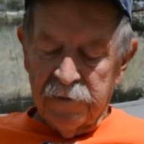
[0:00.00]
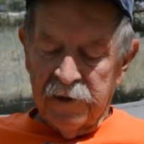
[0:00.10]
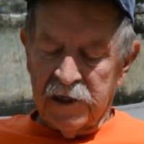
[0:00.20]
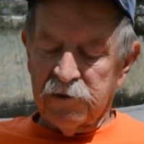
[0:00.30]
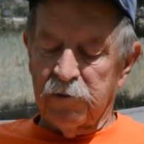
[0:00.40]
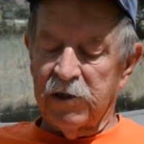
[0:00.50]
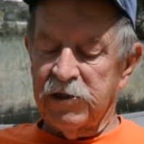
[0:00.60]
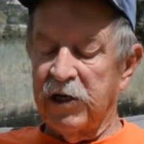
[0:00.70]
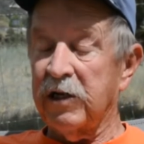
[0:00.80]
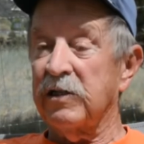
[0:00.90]
That's where the
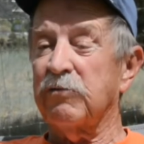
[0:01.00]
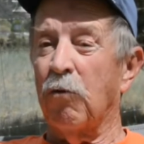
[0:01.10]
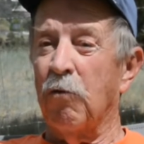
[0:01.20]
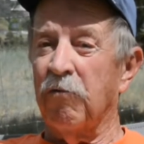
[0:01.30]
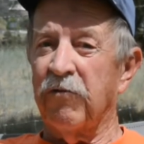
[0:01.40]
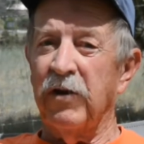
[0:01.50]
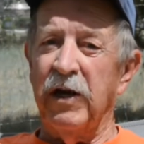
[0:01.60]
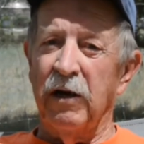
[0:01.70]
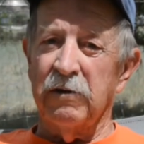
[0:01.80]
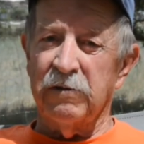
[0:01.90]
chickens roam free
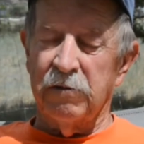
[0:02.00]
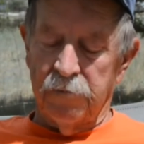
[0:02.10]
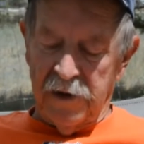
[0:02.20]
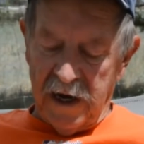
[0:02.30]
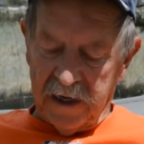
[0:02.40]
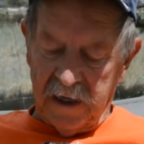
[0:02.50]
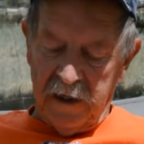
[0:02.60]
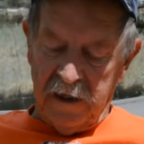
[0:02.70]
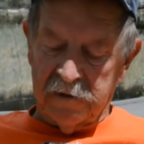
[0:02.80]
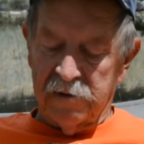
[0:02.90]
out back, and
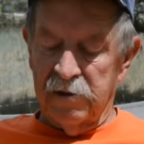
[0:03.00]
the